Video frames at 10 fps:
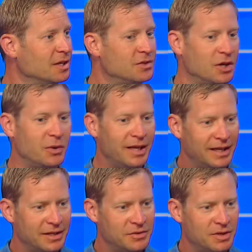so
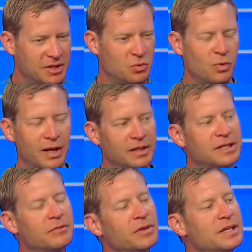it is
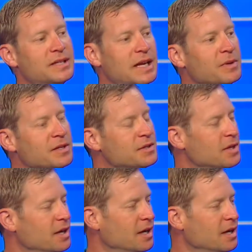relatively seamless.